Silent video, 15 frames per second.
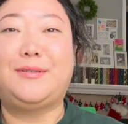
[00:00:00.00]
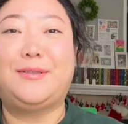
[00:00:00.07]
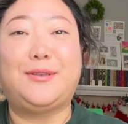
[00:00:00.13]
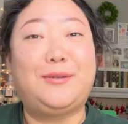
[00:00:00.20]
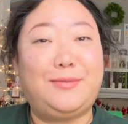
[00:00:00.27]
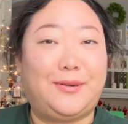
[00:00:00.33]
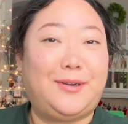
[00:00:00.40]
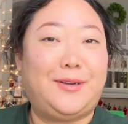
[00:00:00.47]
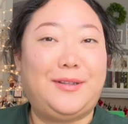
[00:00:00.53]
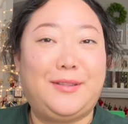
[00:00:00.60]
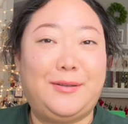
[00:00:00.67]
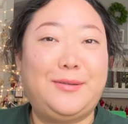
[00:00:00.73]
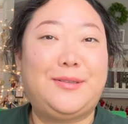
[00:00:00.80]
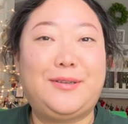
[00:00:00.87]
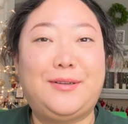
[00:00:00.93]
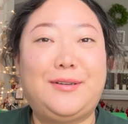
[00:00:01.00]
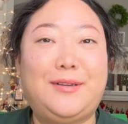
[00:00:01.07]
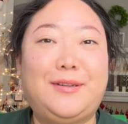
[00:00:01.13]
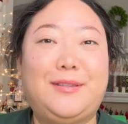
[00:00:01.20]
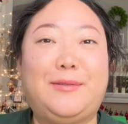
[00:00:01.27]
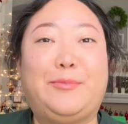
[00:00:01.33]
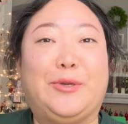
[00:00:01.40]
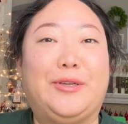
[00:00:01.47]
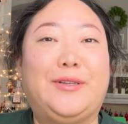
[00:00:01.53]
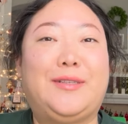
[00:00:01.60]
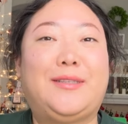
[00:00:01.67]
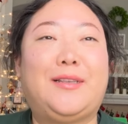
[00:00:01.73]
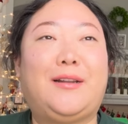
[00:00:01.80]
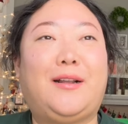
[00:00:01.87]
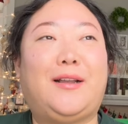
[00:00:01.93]
So far, those are the books
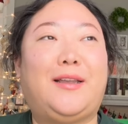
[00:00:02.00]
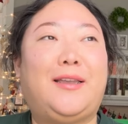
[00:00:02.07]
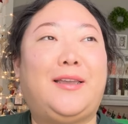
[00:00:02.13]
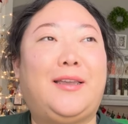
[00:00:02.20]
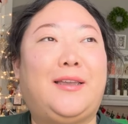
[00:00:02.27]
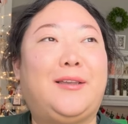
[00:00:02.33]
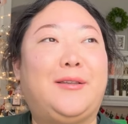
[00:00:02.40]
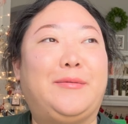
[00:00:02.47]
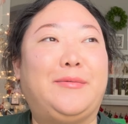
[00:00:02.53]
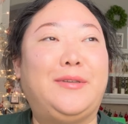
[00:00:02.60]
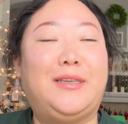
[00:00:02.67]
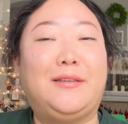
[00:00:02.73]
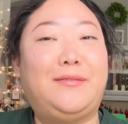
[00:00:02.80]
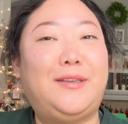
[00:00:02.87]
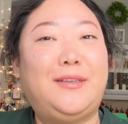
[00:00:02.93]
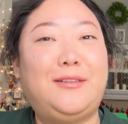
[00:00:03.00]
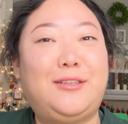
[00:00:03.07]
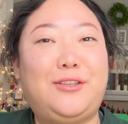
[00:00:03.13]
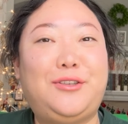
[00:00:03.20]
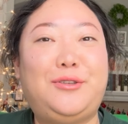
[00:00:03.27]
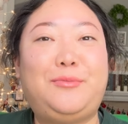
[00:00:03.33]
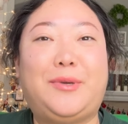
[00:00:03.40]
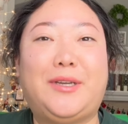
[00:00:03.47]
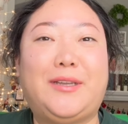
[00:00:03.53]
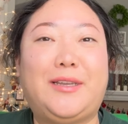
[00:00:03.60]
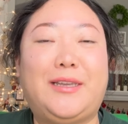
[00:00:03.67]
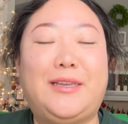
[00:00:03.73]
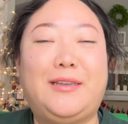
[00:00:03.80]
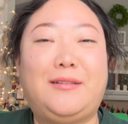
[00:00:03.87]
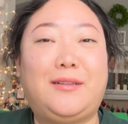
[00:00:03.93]
that I am giving to
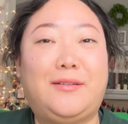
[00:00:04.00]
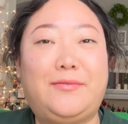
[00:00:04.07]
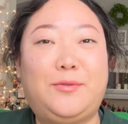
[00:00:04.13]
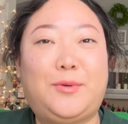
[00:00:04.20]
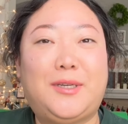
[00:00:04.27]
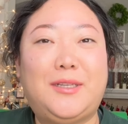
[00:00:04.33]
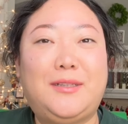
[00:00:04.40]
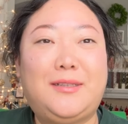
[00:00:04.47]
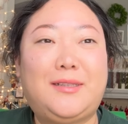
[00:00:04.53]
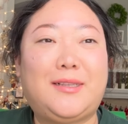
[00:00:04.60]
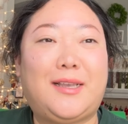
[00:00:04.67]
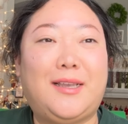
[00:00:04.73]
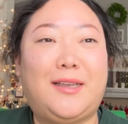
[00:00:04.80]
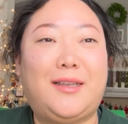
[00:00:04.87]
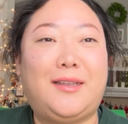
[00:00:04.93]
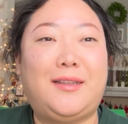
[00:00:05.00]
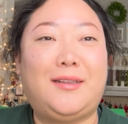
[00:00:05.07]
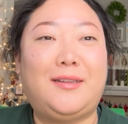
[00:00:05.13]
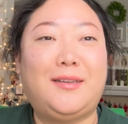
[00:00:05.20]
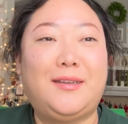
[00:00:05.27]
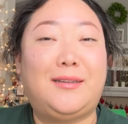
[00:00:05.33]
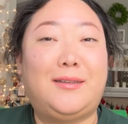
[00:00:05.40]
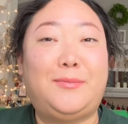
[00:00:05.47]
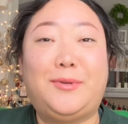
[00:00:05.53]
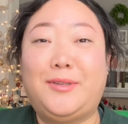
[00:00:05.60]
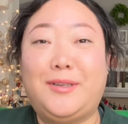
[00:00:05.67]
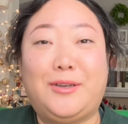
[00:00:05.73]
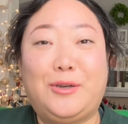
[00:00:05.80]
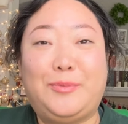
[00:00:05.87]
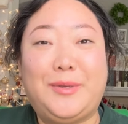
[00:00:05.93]
my loved ones, and I'm
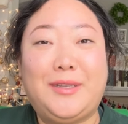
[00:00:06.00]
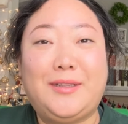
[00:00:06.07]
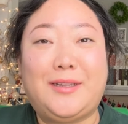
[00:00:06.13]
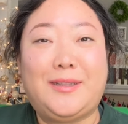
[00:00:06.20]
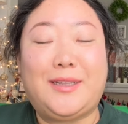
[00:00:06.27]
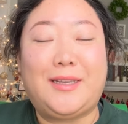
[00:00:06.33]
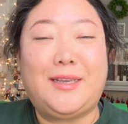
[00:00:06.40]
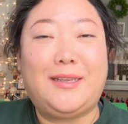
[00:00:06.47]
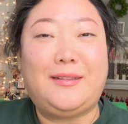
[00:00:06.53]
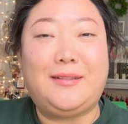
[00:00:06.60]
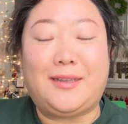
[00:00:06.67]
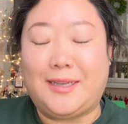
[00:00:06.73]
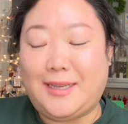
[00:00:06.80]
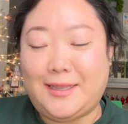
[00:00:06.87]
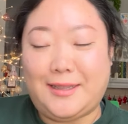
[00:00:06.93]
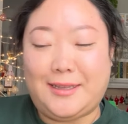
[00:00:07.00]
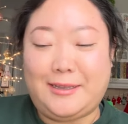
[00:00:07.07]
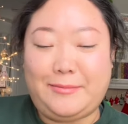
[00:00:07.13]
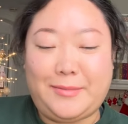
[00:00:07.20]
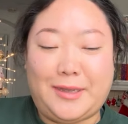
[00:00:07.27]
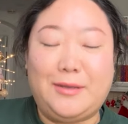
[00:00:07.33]
really hoping that they like them.